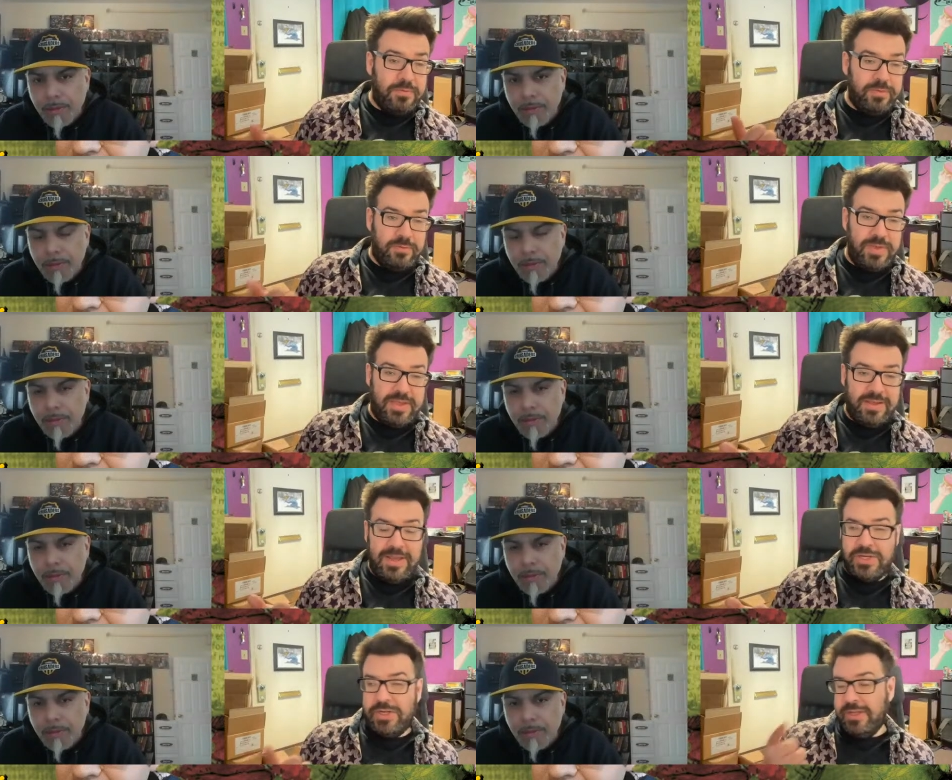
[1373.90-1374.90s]
Speaker 1: this weekend,
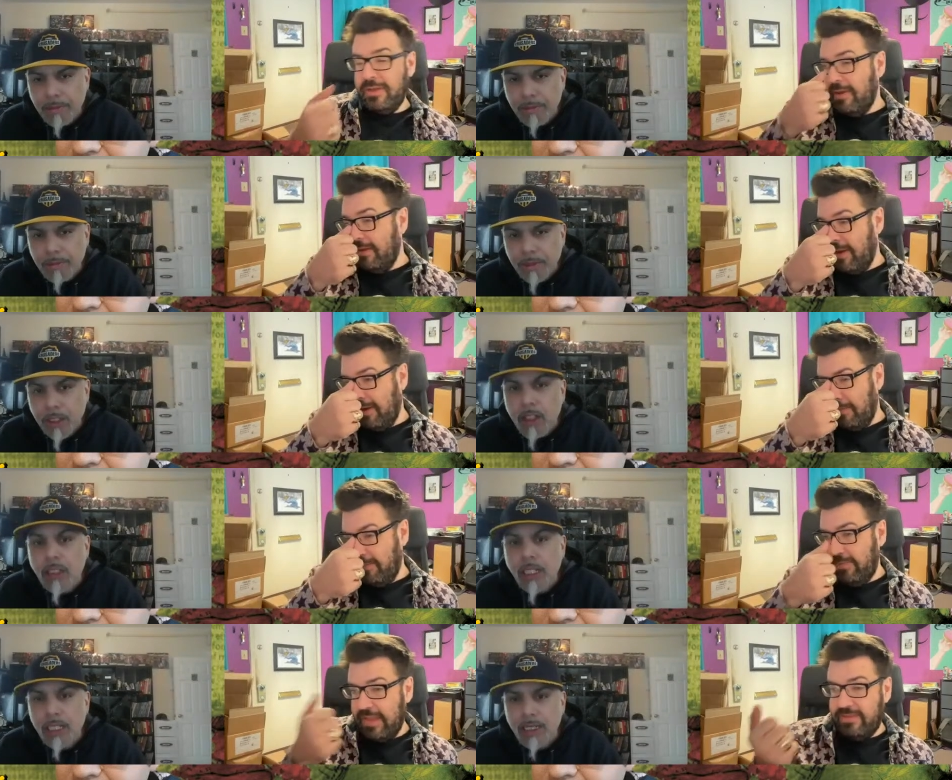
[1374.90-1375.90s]
actually. Um, oh,
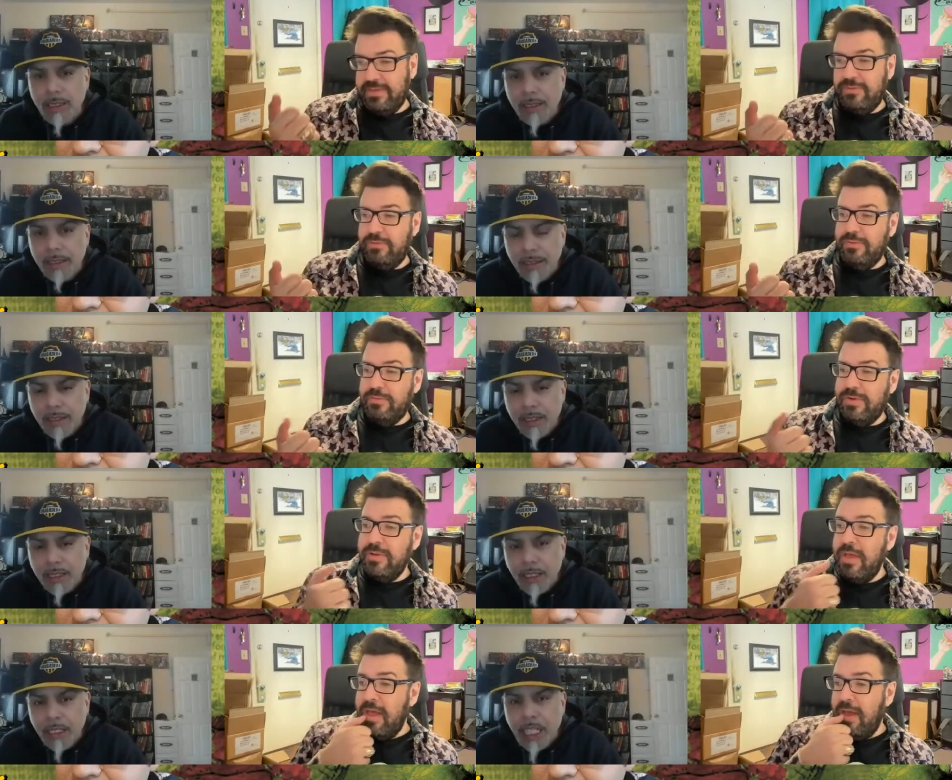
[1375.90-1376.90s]
that's nice. the soonest one.
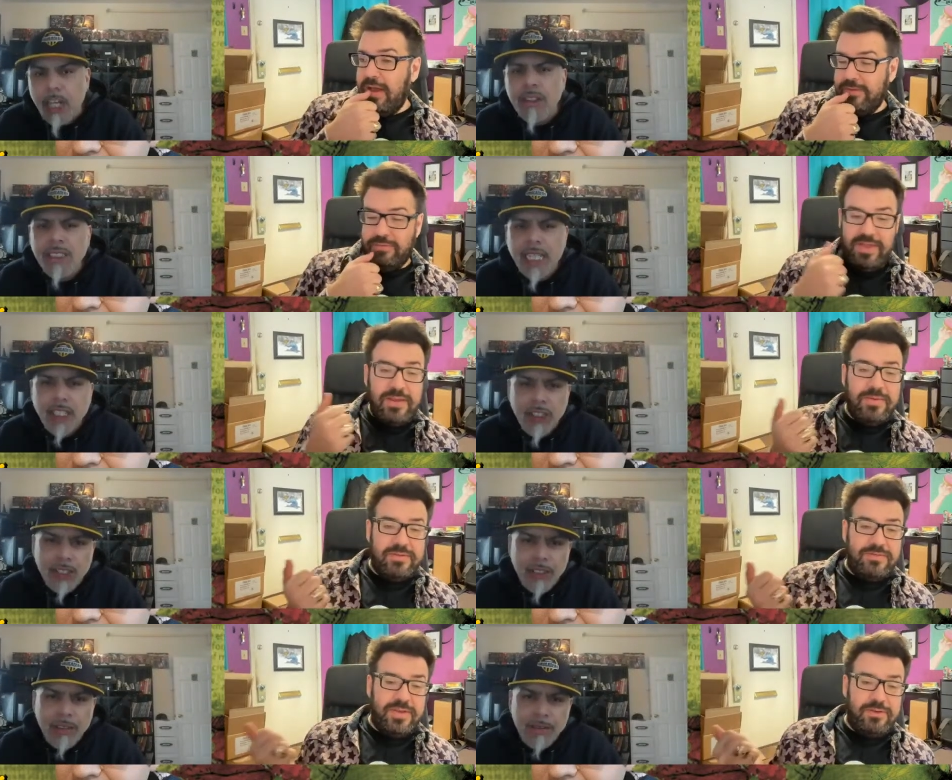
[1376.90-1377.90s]
Um, so if anyone's
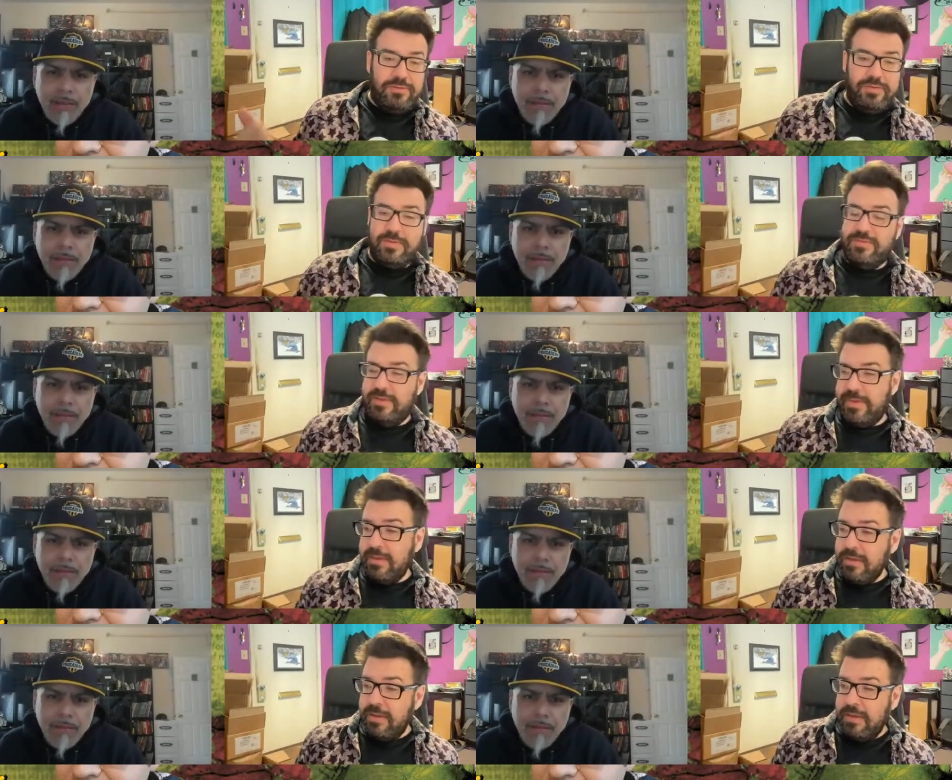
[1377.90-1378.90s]
in Vancouver, come see me.
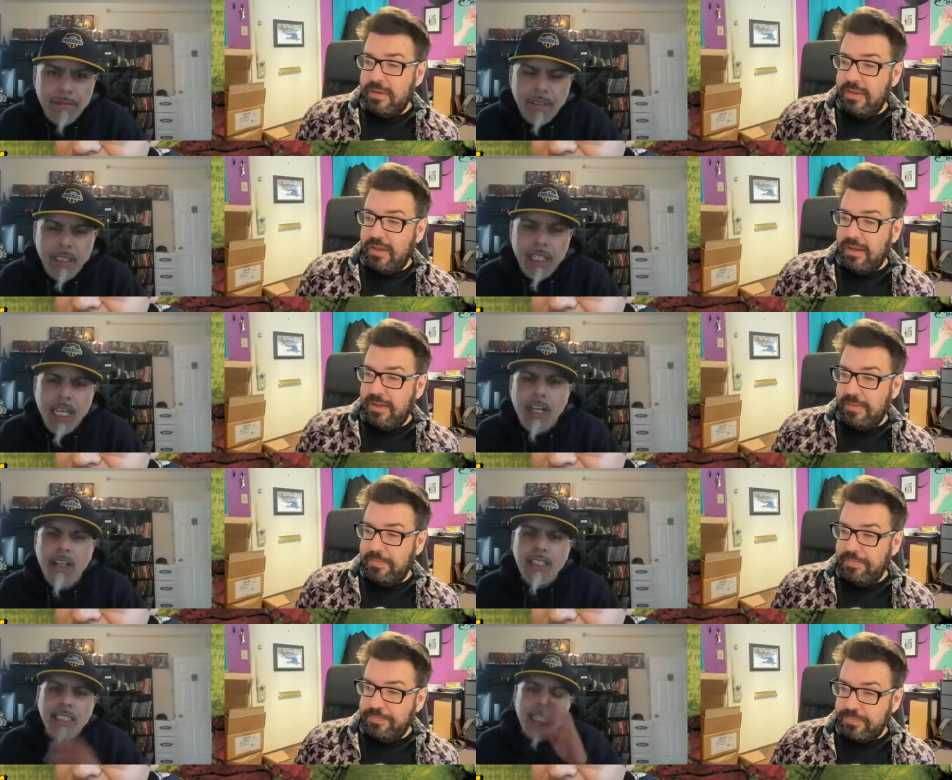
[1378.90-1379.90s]
Um,
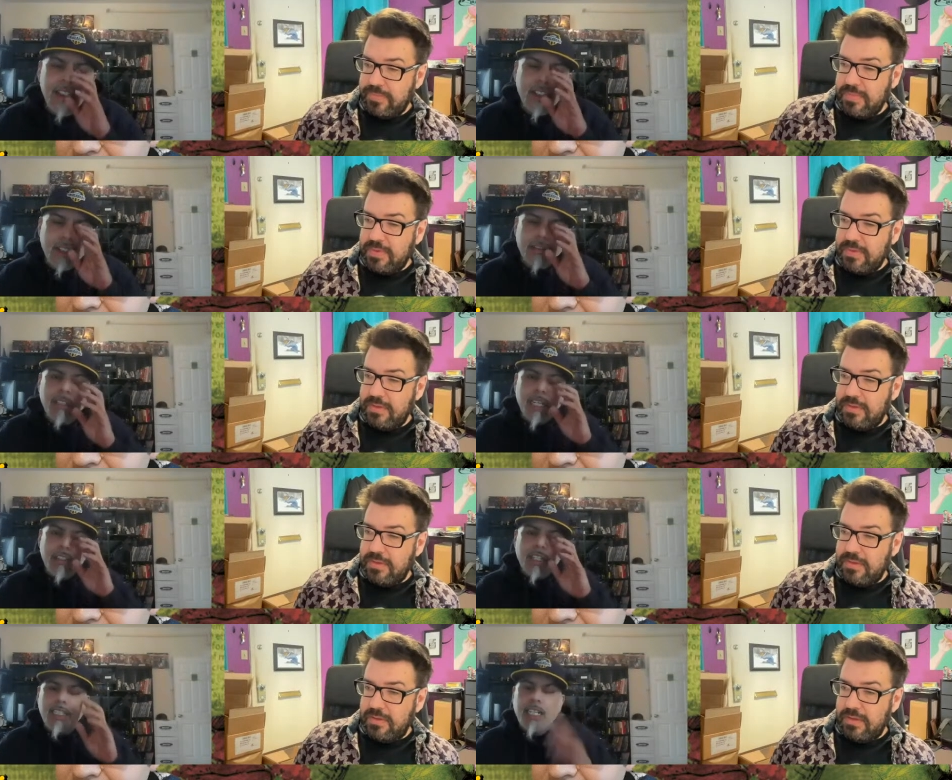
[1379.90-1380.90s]
what is
Speaker 2: that show?
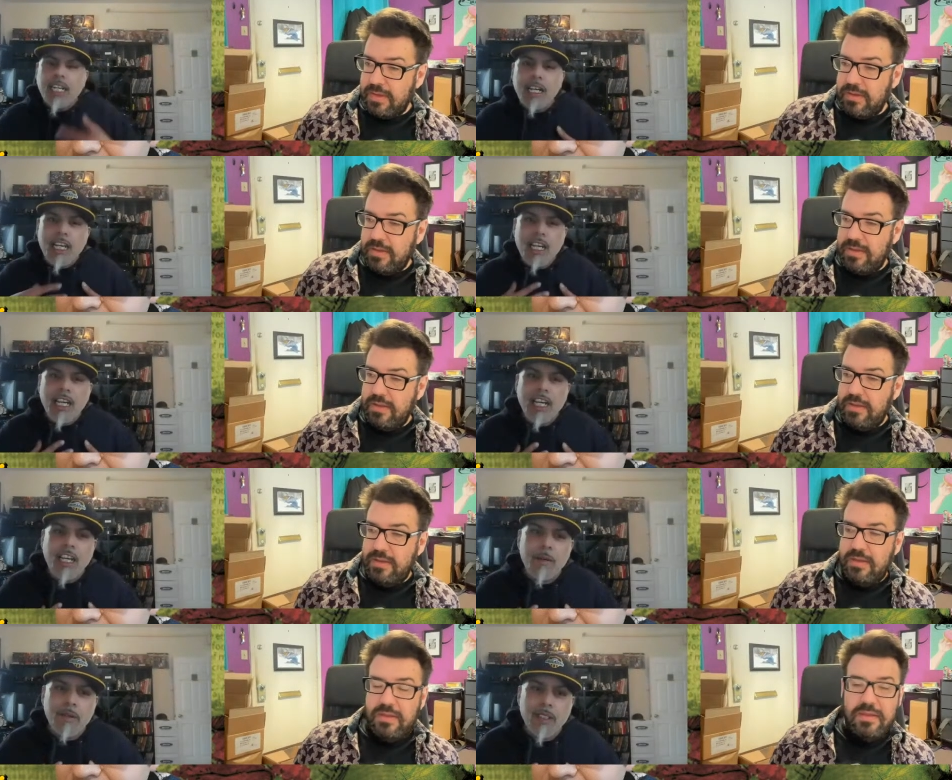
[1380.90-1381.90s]
I, you know, I,
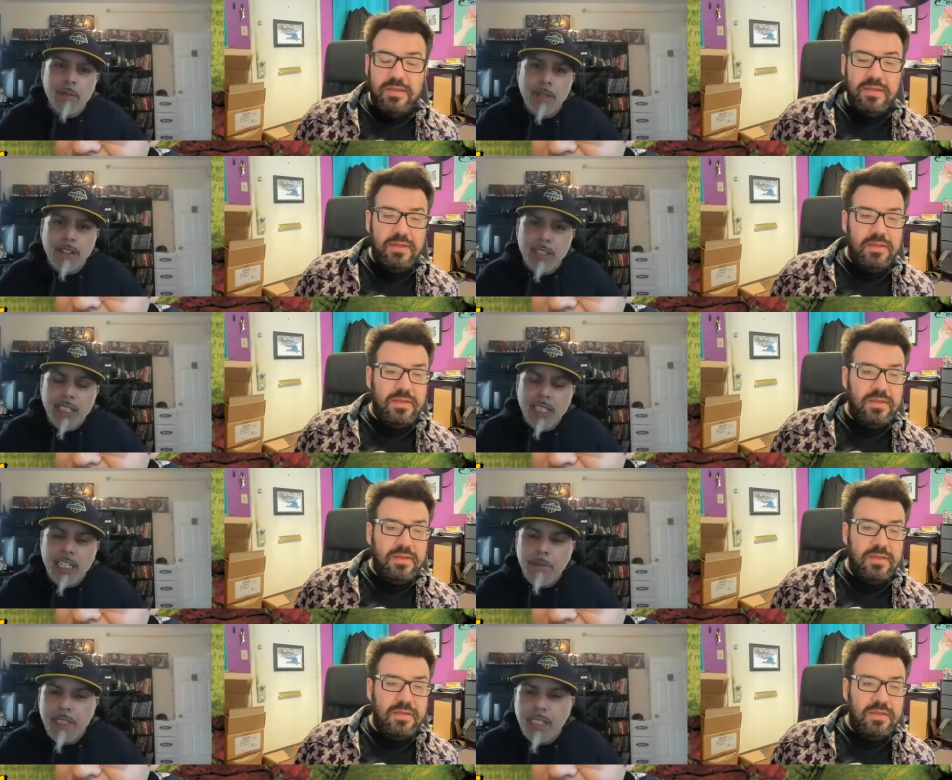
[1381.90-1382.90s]
I, I'm an
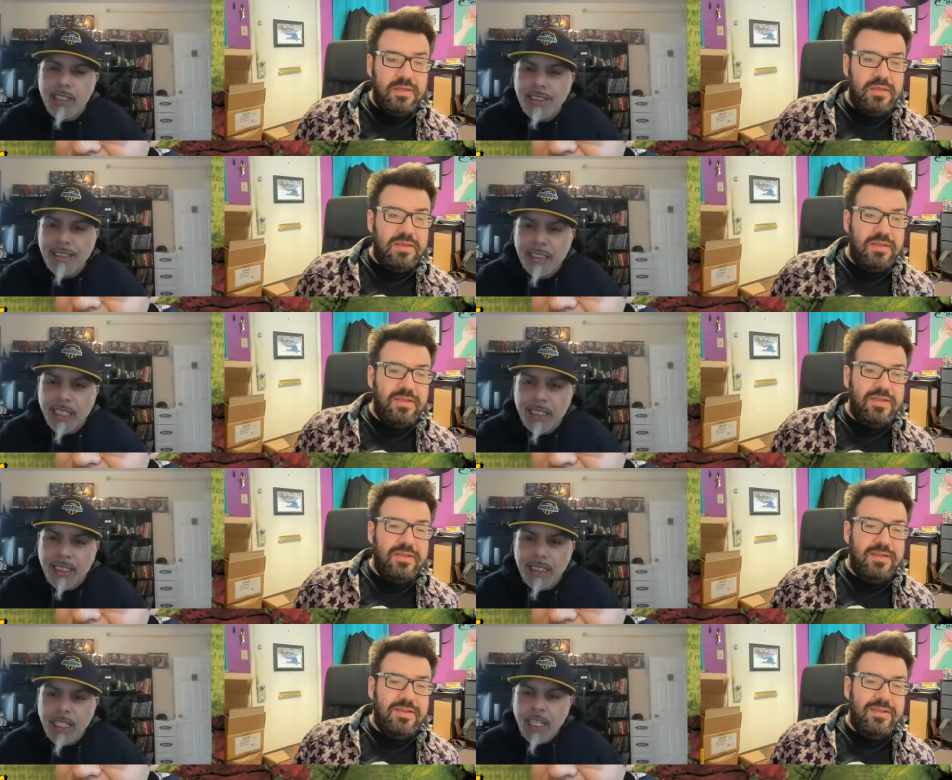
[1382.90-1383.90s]
American. I'm here in the
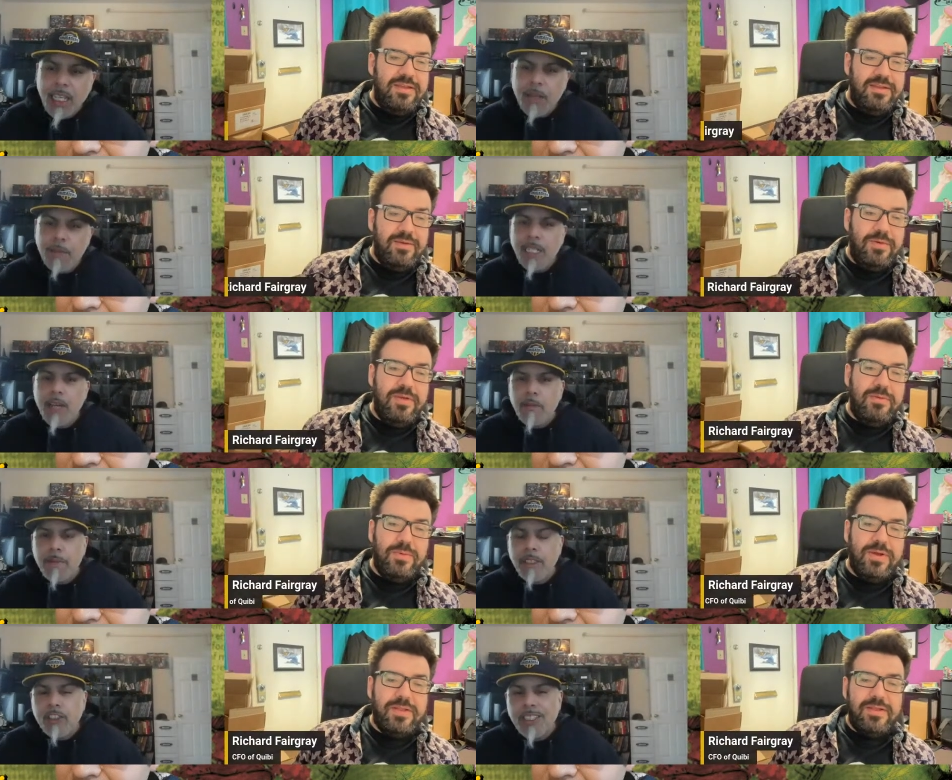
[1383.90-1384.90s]
States. I mean, I
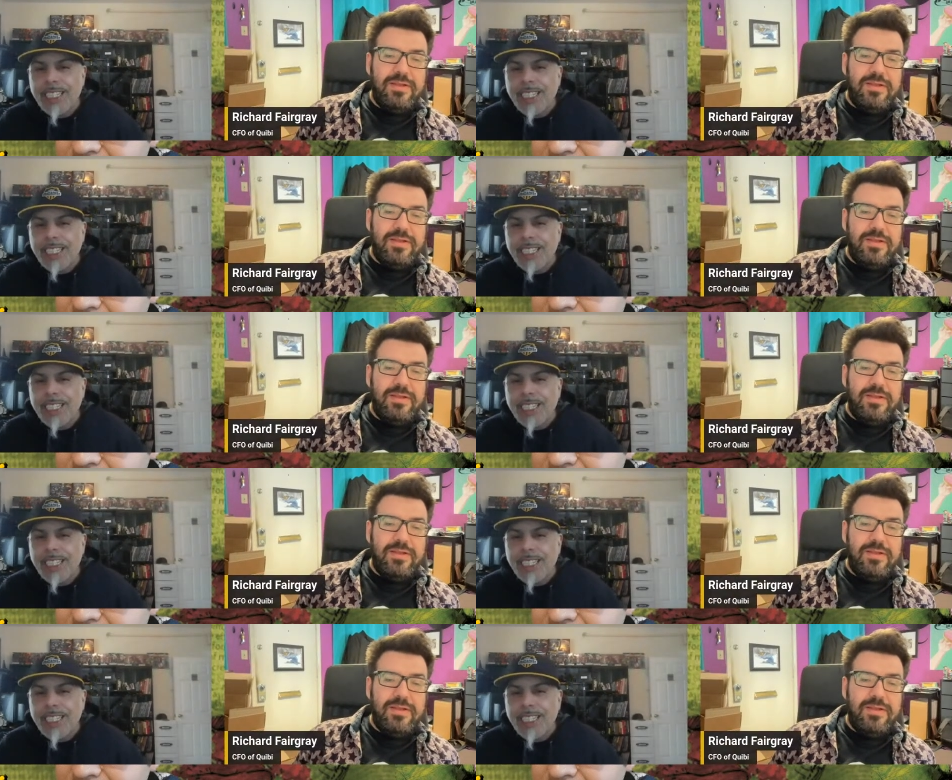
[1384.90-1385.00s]
haven't well, been to